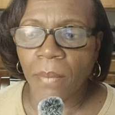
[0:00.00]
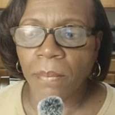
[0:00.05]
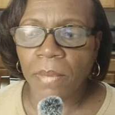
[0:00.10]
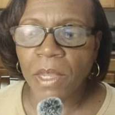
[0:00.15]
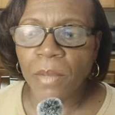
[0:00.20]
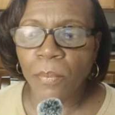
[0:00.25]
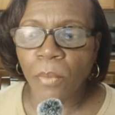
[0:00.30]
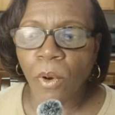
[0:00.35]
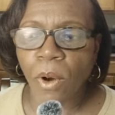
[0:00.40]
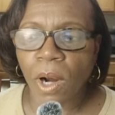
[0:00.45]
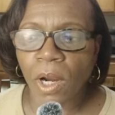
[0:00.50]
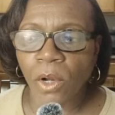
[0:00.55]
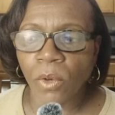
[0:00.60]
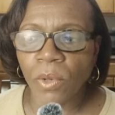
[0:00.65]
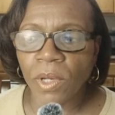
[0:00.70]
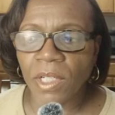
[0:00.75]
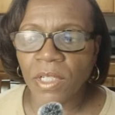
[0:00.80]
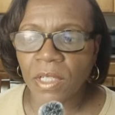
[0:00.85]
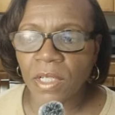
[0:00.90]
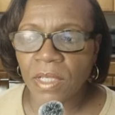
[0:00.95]
People are
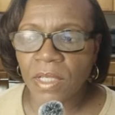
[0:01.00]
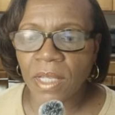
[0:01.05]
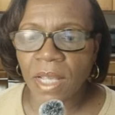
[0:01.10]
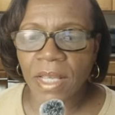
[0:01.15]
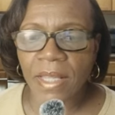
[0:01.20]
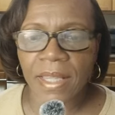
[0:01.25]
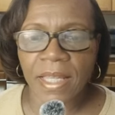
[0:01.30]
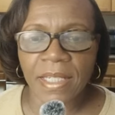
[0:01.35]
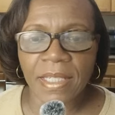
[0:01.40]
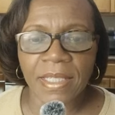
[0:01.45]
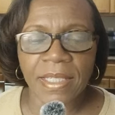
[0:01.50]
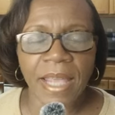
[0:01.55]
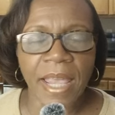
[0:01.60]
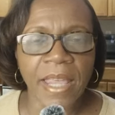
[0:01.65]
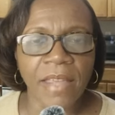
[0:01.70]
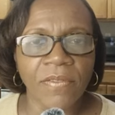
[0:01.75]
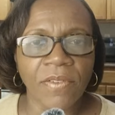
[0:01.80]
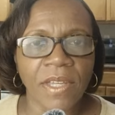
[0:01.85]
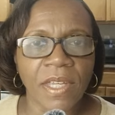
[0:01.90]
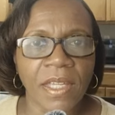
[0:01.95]
quick to say that
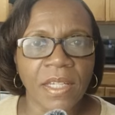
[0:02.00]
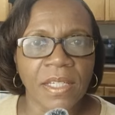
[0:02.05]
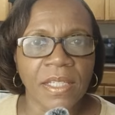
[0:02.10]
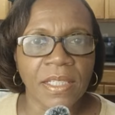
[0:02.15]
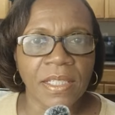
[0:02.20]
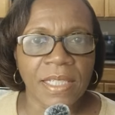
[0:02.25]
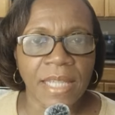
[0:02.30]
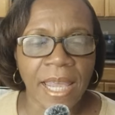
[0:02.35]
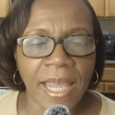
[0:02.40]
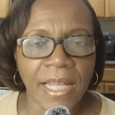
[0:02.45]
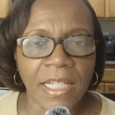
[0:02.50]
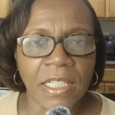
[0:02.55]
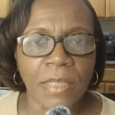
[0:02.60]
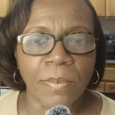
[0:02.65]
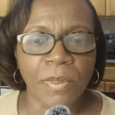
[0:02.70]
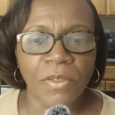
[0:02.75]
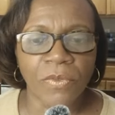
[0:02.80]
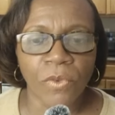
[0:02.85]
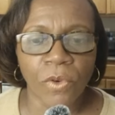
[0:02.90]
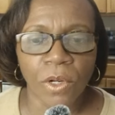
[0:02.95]
David
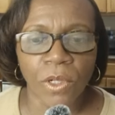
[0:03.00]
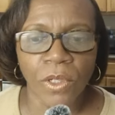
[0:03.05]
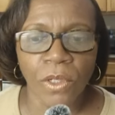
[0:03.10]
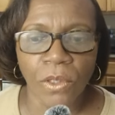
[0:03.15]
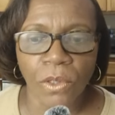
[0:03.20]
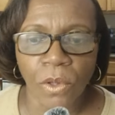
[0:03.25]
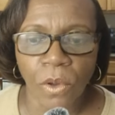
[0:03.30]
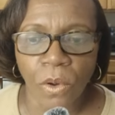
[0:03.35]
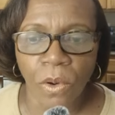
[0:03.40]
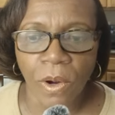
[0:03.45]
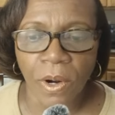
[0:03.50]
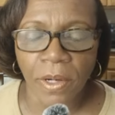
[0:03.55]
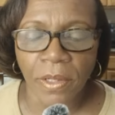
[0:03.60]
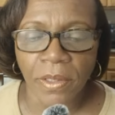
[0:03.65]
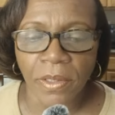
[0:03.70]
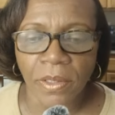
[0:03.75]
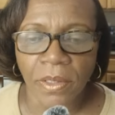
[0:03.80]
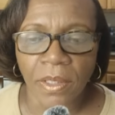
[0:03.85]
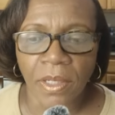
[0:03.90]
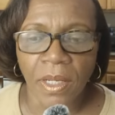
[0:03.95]
danced before the Lord,
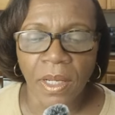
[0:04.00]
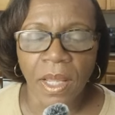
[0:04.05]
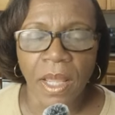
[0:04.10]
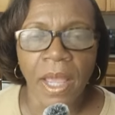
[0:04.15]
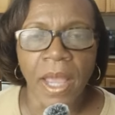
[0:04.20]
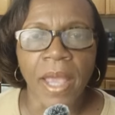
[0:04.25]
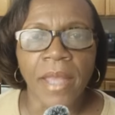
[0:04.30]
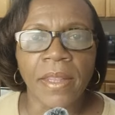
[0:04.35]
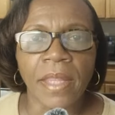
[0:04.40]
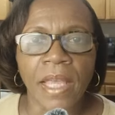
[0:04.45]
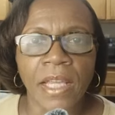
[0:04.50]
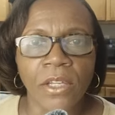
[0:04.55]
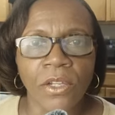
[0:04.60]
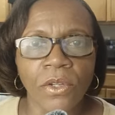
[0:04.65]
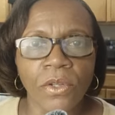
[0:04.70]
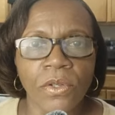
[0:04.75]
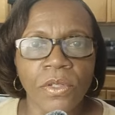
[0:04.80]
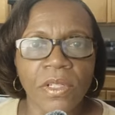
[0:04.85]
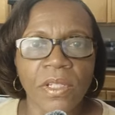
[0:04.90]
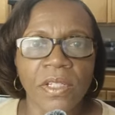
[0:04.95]
and they
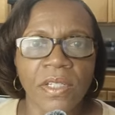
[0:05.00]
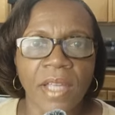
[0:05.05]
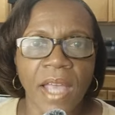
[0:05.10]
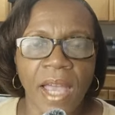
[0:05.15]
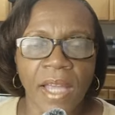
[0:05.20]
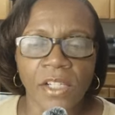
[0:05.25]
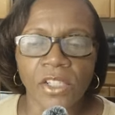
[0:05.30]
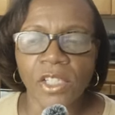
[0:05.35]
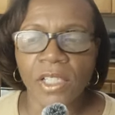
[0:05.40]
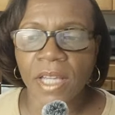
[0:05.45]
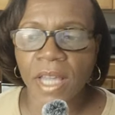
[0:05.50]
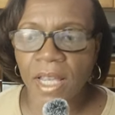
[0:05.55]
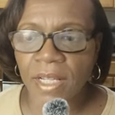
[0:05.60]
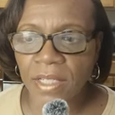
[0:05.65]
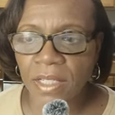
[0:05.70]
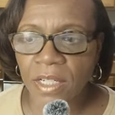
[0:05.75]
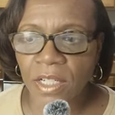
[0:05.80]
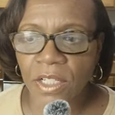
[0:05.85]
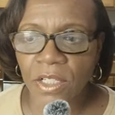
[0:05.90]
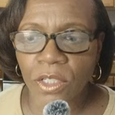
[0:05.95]
use this actually
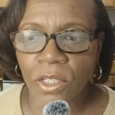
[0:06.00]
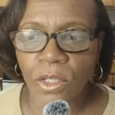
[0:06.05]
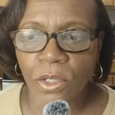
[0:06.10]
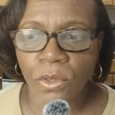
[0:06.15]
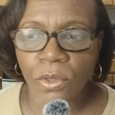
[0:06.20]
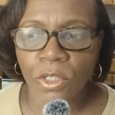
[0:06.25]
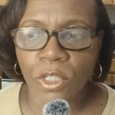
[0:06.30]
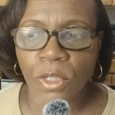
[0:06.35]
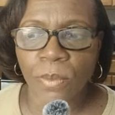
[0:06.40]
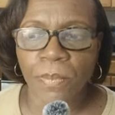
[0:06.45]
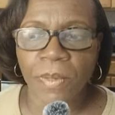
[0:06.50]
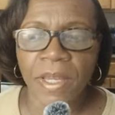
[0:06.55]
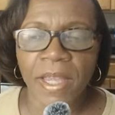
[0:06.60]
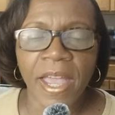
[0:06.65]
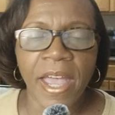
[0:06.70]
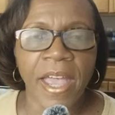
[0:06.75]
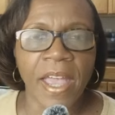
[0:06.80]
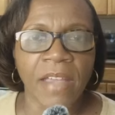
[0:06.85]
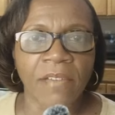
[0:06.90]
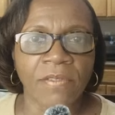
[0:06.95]
as an excuse to
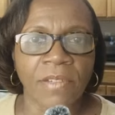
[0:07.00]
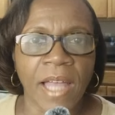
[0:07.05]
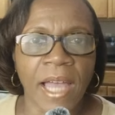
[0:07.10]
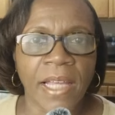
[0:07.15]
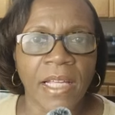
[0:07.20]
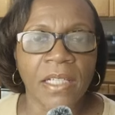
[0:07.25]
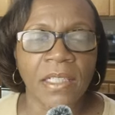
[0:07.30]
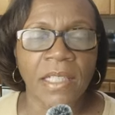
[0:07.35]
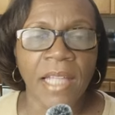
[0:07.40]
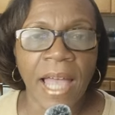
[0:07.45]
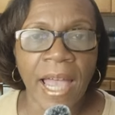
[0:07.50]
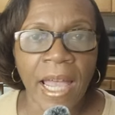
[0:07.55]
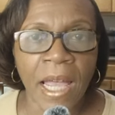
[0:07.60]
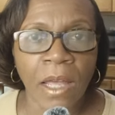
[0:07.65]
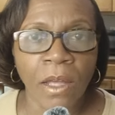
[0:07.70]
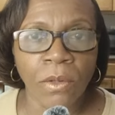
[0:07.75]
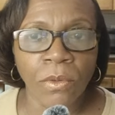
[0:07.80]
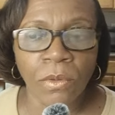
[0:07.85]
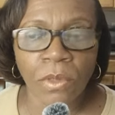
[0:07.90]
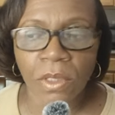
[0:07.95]
behave like
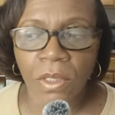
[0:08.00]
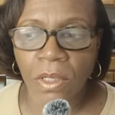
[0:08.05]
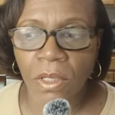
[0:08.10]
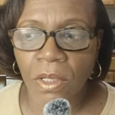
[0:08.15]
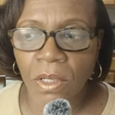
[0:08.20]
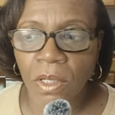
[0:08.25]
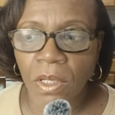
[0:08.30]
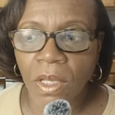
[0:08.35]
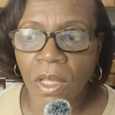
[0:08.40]
clowns,